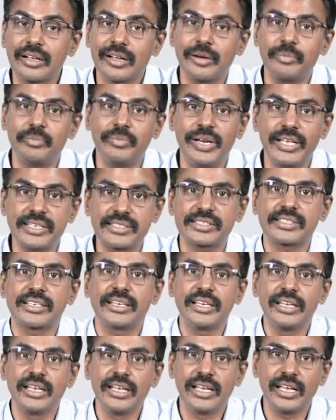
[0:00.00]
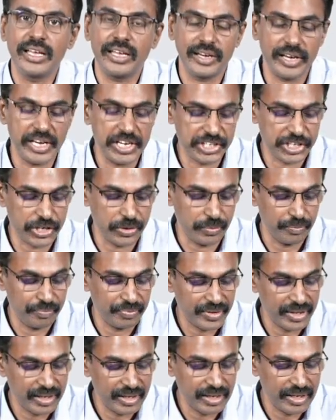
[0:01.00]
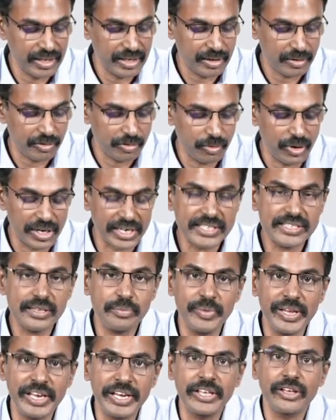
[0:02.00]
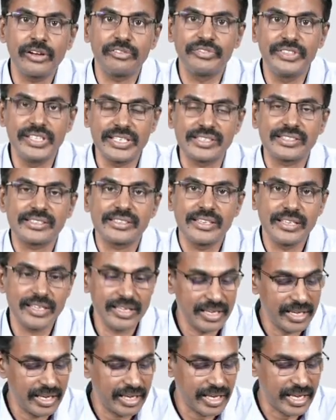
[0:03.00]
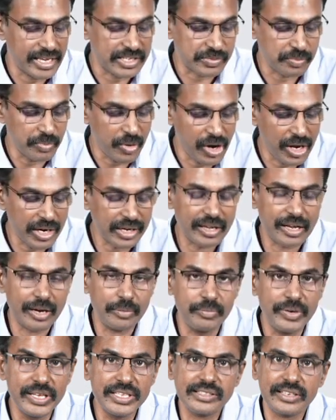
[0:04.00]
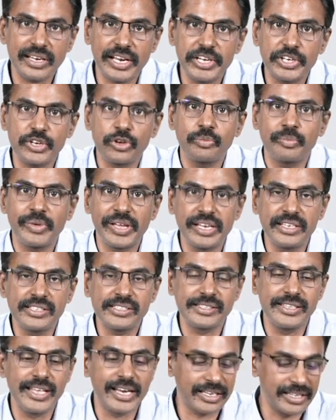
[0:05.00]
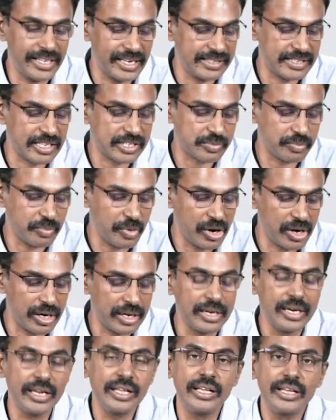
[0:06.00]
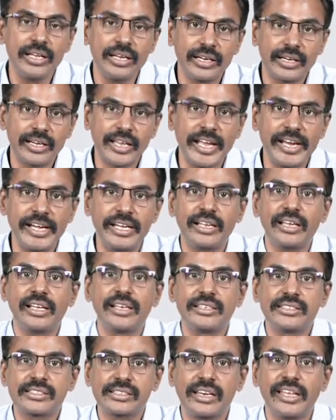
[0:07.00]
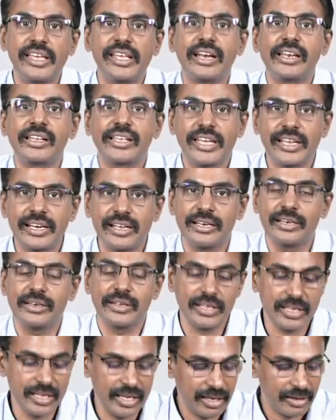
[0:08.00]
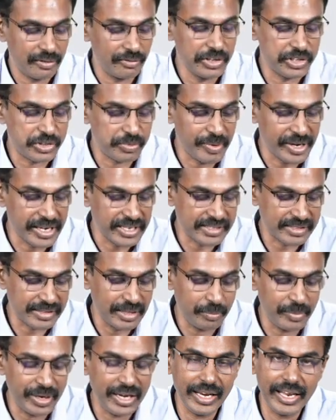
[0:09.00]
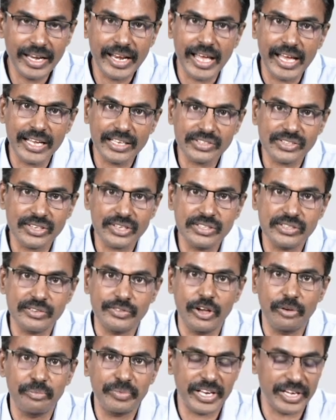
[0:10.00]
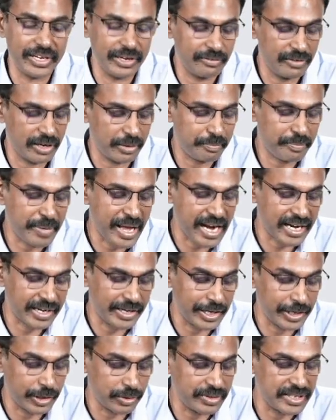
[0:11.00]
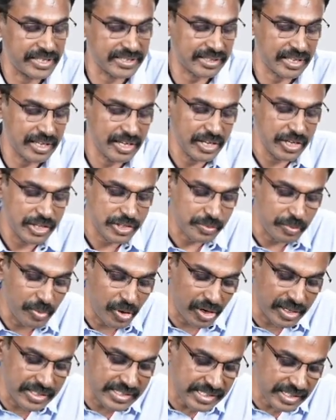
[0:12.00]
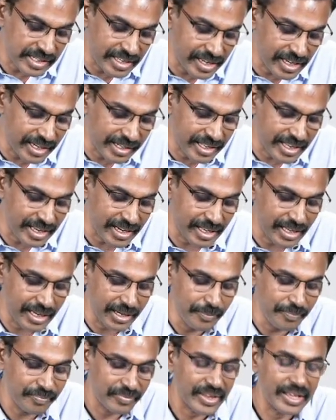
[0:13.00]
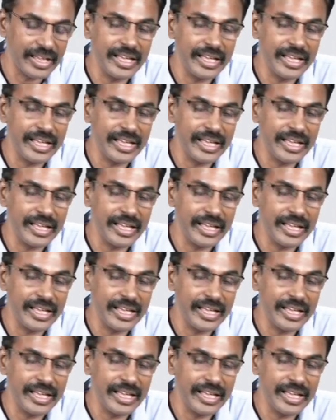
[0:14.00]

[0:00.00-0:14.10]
cup disc ratio. What is the meaning of this? A small cup disc ratio means that there is a small tight scleral canal, which means the million axons of the optic nerve are packed into this small scleral canal,